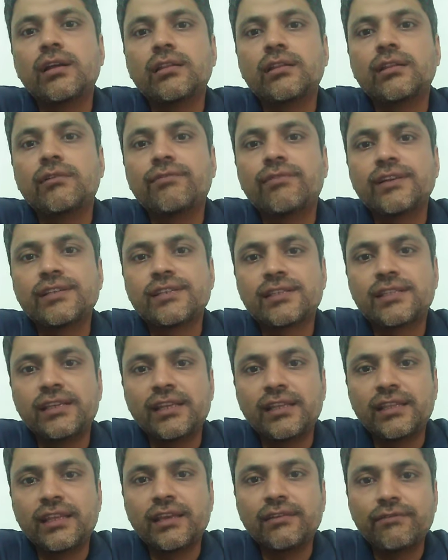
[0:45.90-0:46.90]
the first
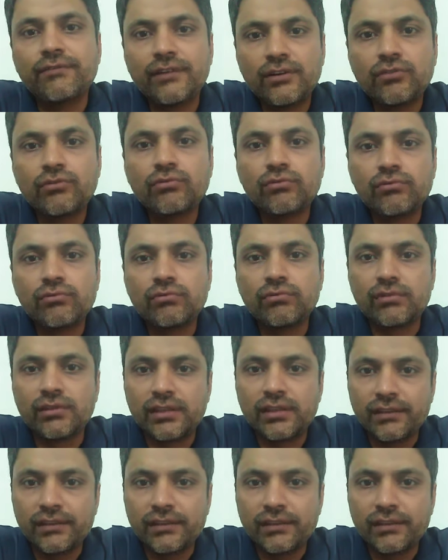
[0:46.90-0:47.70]
thing they will do,